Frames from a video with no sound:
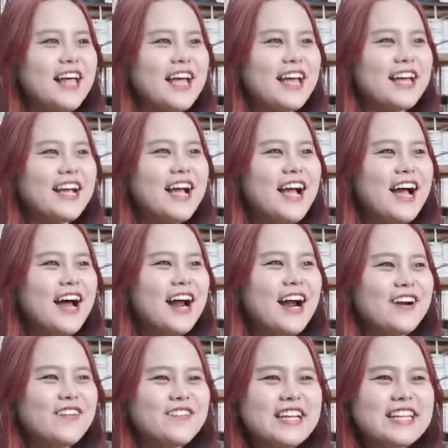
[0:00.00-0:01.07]
like
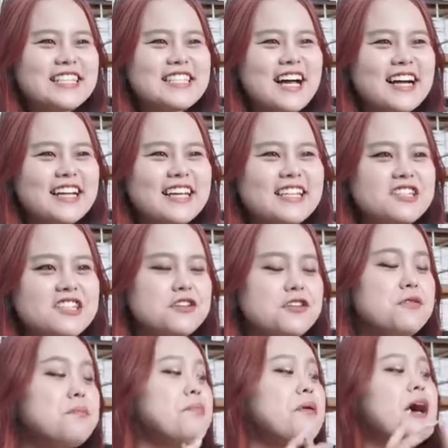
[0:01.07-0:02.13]
are we talking to
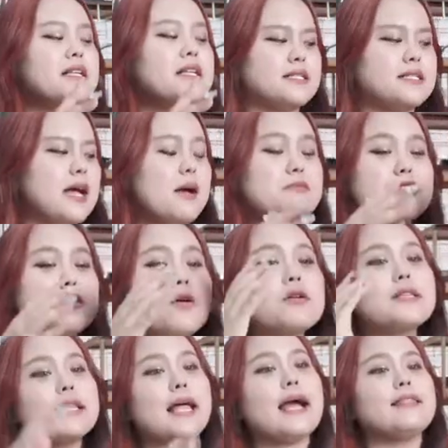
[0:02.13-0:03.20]
but i'm so
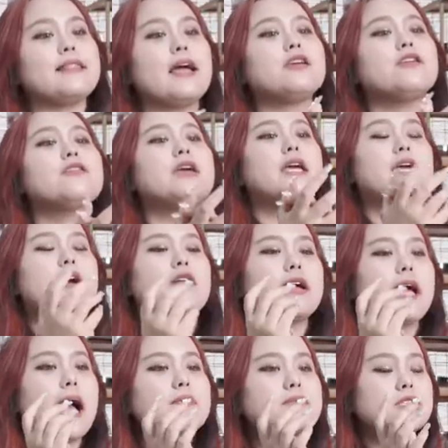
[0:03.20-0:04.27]
glad that you're here
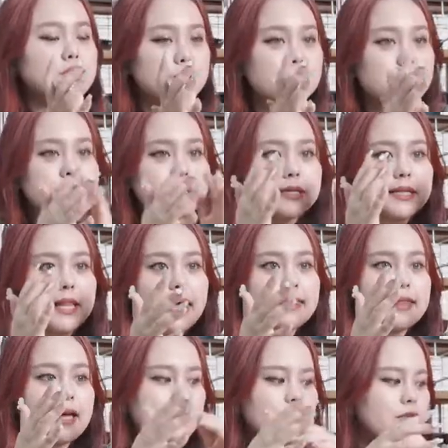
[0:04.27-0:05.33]
okay i'm super glad
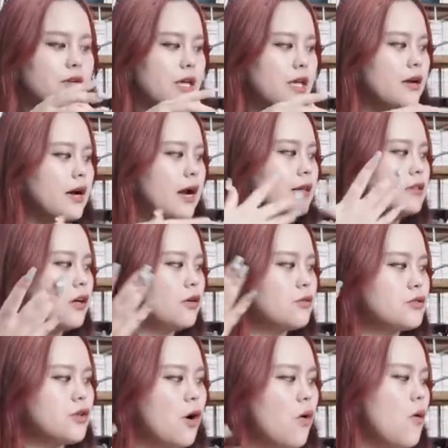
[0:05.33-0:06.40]
that you're here hello
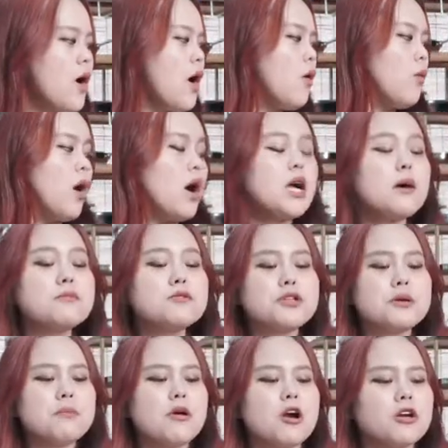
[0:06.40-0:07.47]
so welcome to
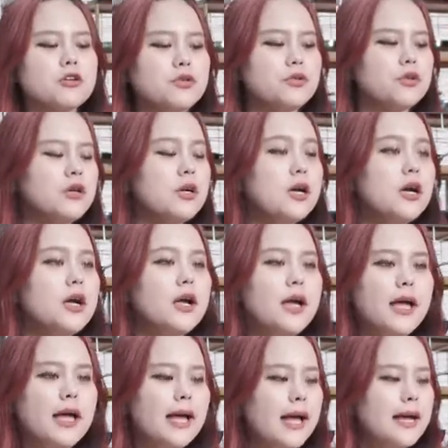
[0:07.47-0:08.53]
imarku
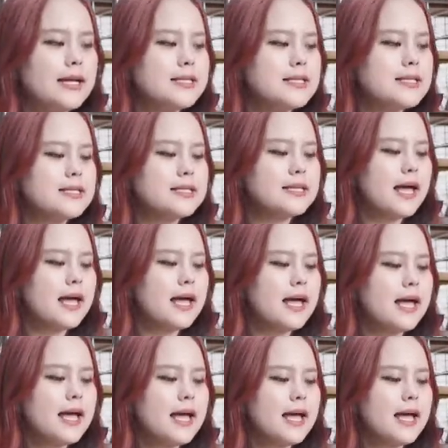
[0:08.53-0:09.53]
and like